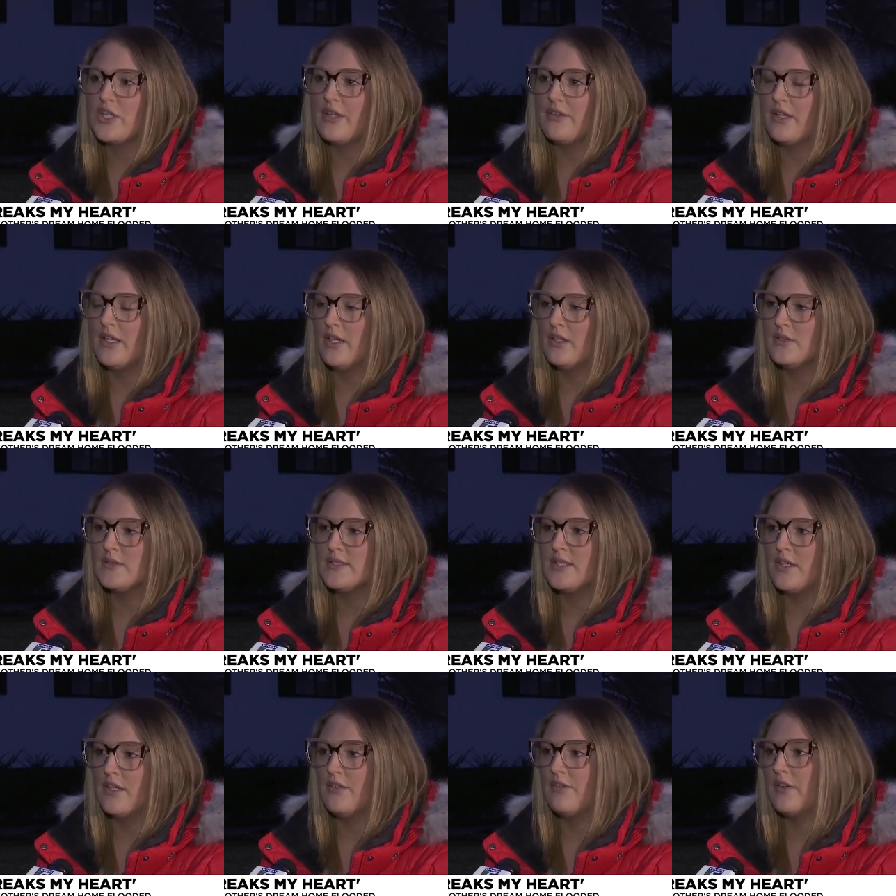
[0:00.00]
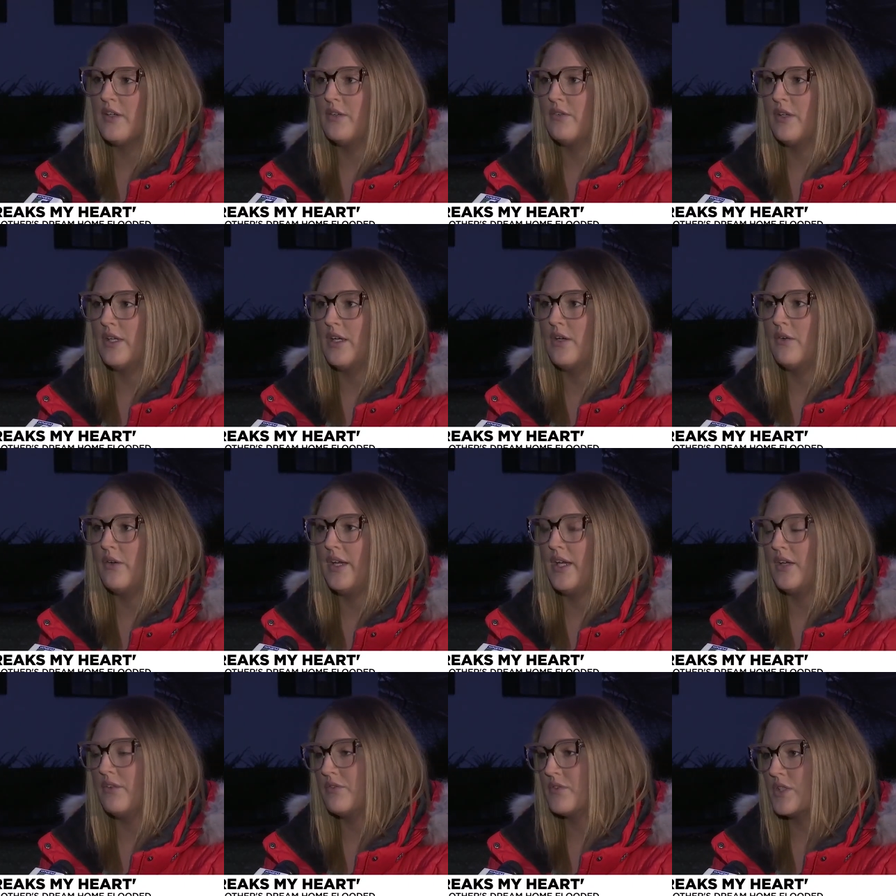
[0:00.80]
on the house that I found
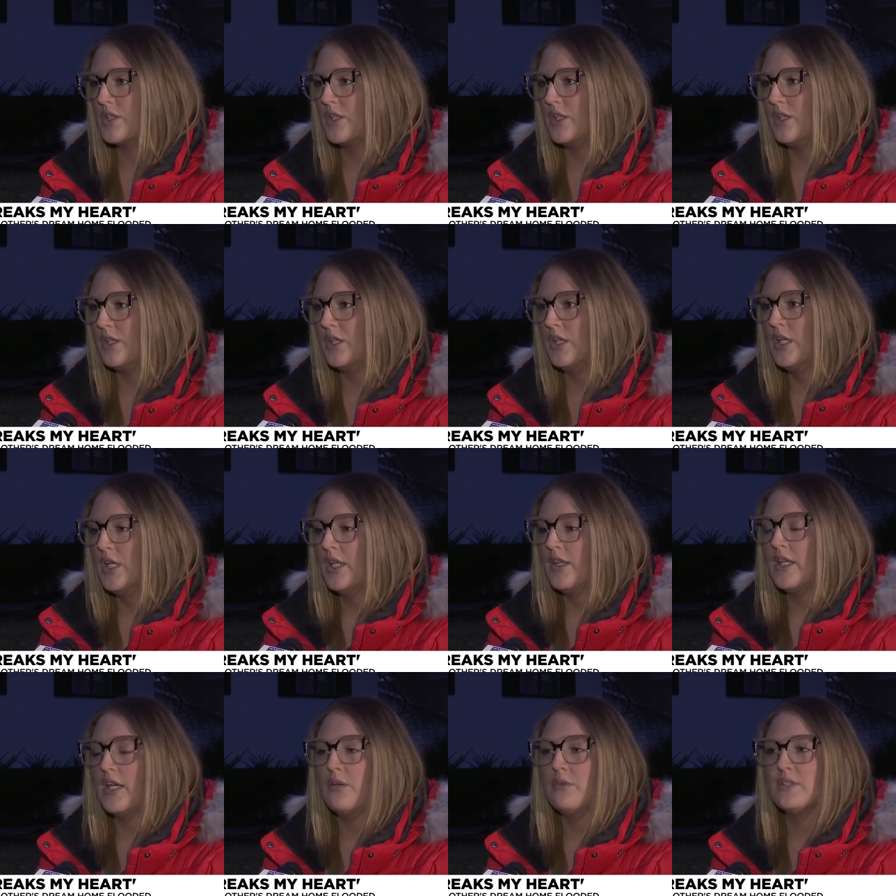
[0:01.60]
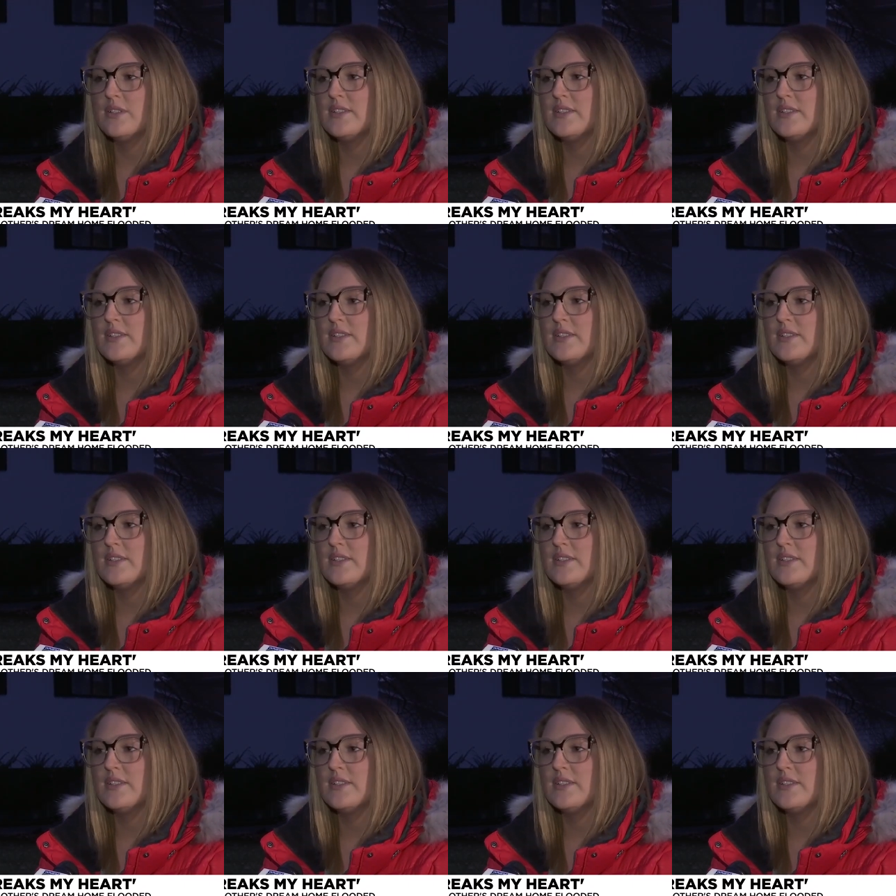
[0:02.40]
out after that